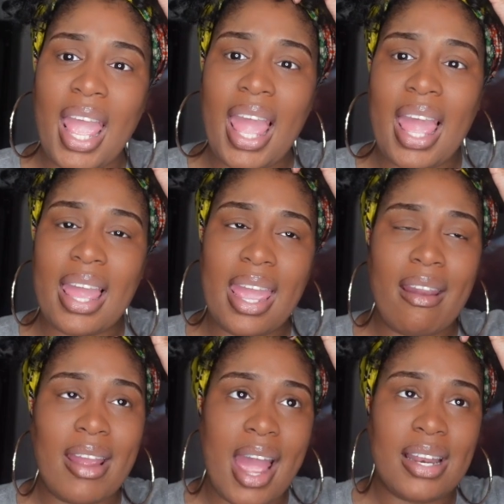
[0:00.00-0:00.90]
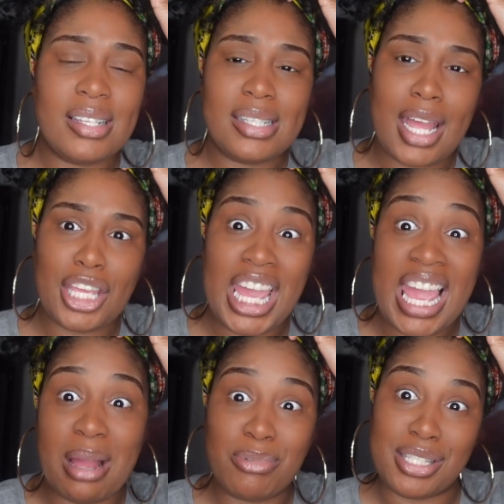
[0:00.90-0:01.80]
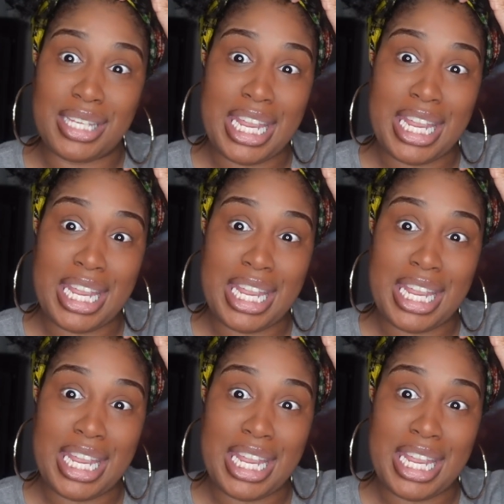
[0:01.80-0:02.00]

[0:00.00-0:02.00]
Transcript: And Kerrion is just like, yeah, I'm just